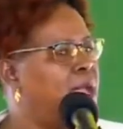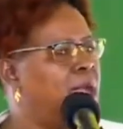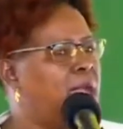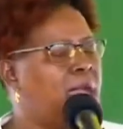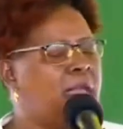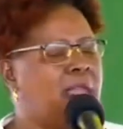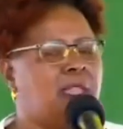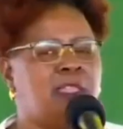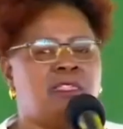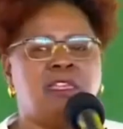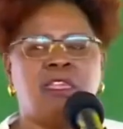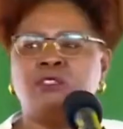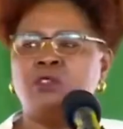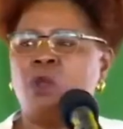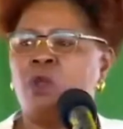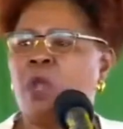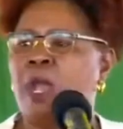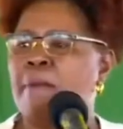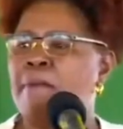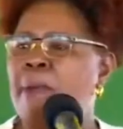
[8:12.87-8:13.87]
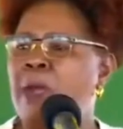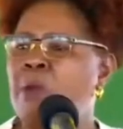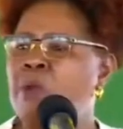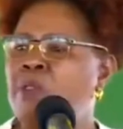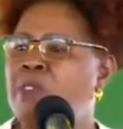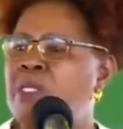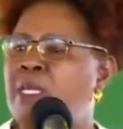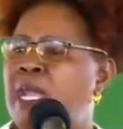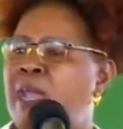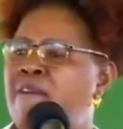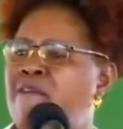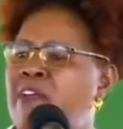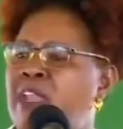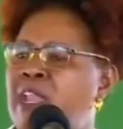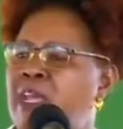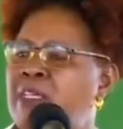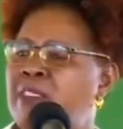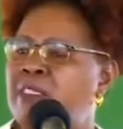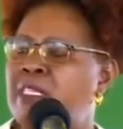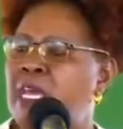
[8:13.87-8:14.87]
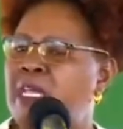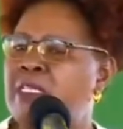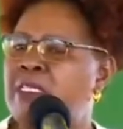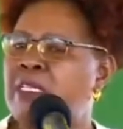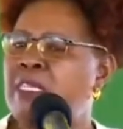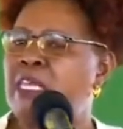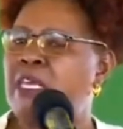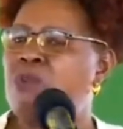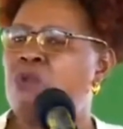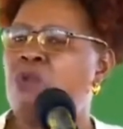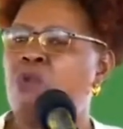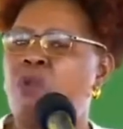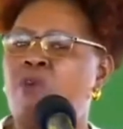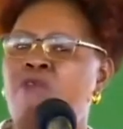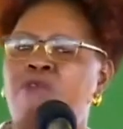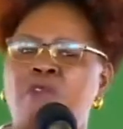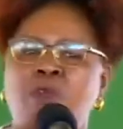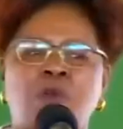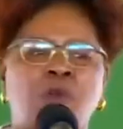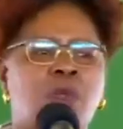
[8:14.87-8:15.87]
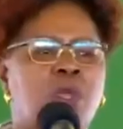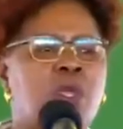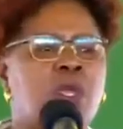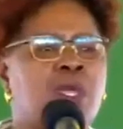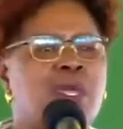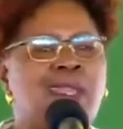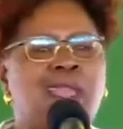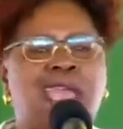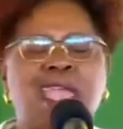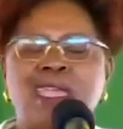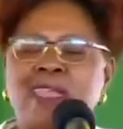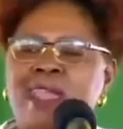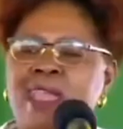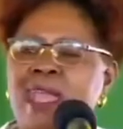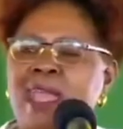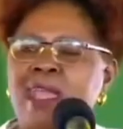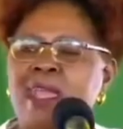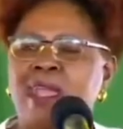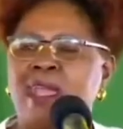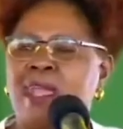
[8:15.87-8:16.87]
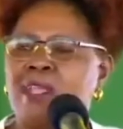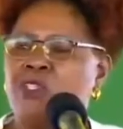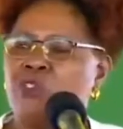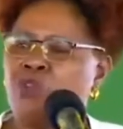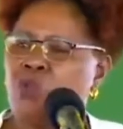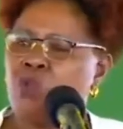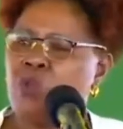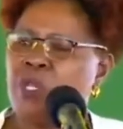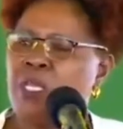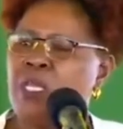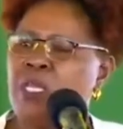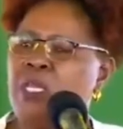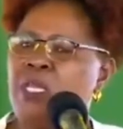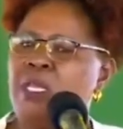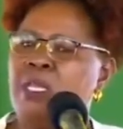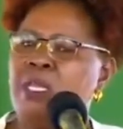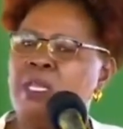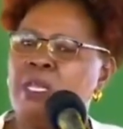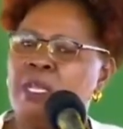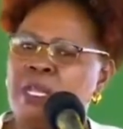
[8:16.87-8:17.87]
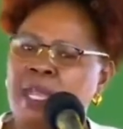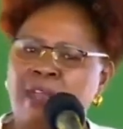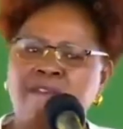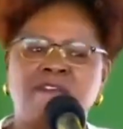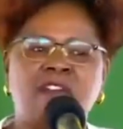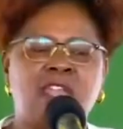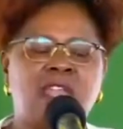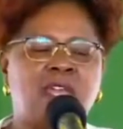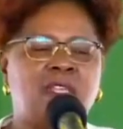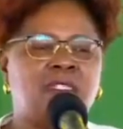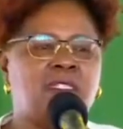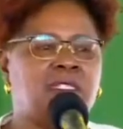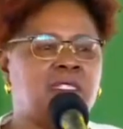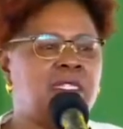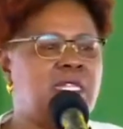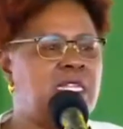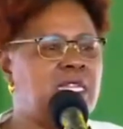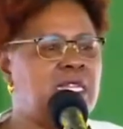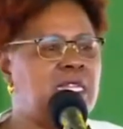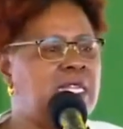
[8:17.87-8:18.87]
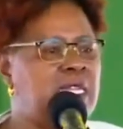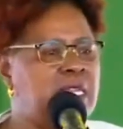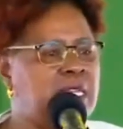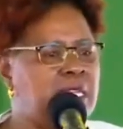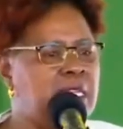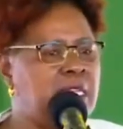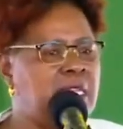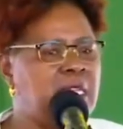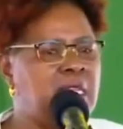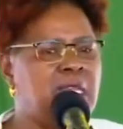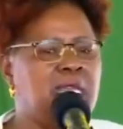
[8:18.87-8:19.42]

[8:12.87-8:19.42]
And they talk about governance at the rule of law. Raila hajui governance ni nini.